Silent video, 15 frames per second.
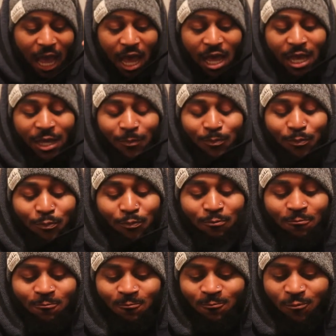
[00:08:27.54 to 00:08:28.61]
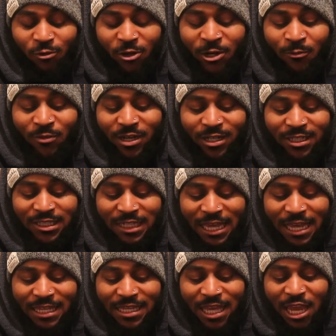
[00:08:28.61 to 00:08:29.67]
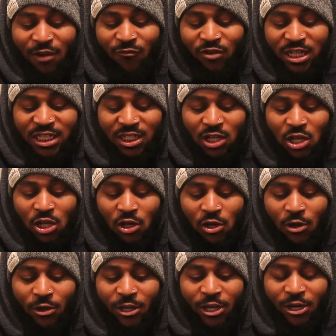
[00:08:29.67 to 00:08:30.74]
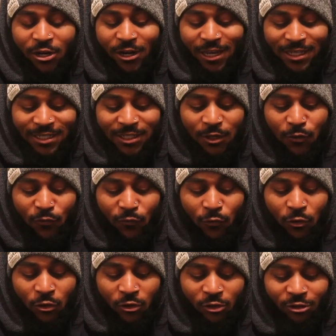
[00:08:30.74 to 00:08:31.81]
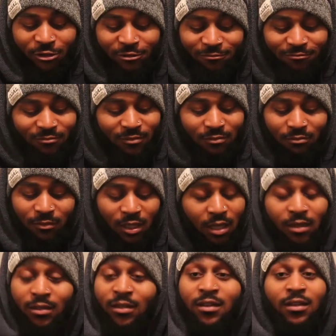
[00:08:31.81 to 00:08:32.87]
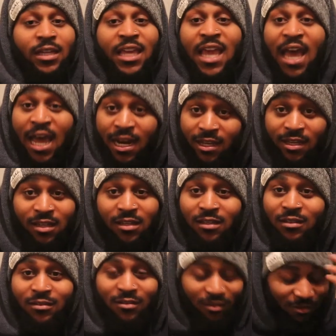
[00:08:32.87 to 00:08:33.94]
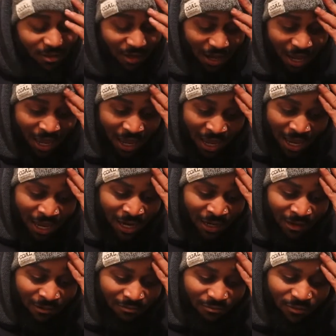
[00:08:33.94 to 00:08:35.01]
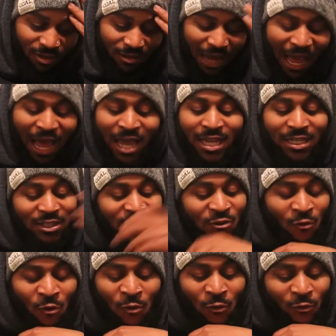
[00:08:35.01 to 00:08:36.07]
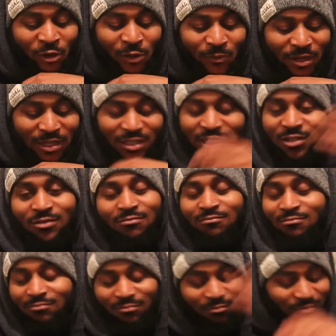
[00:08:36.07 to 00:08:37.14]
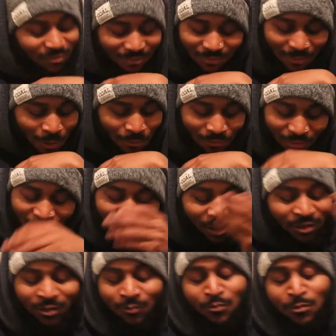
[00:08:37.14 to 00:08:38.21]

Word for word: I pretty much like every song on here except for Gotti and Highest in the Room remix. Um, yeah.